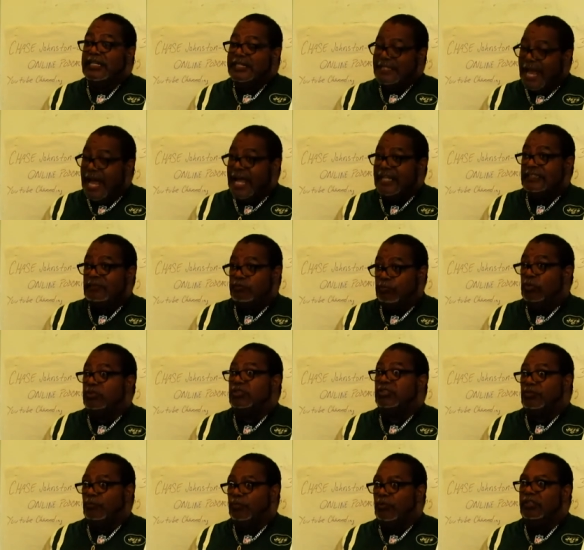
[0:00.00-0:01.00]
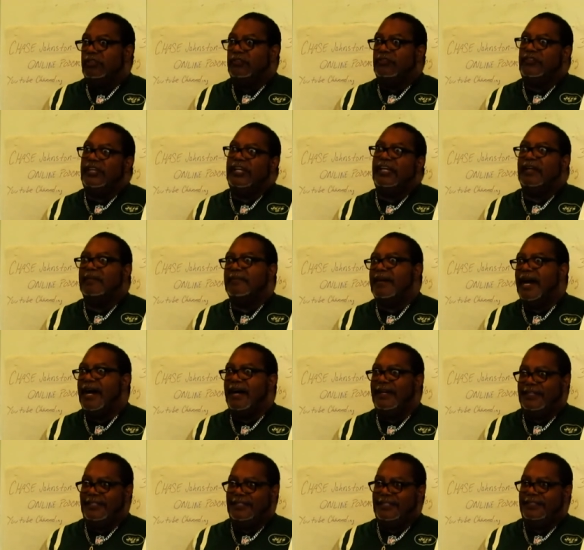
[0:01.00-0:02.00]
that's what's the worst thing
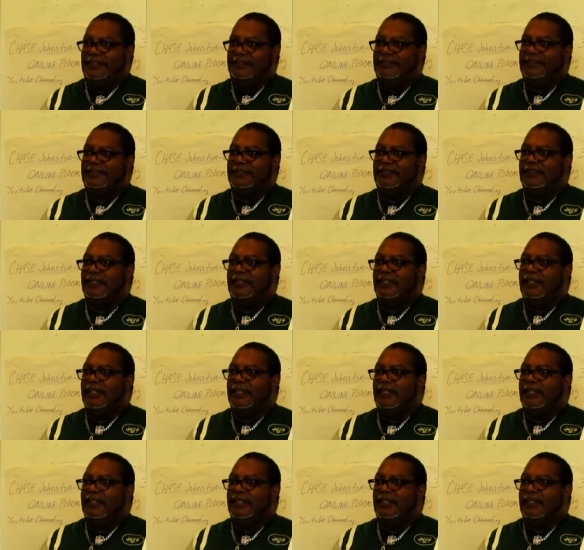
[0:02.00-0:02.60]
about it is.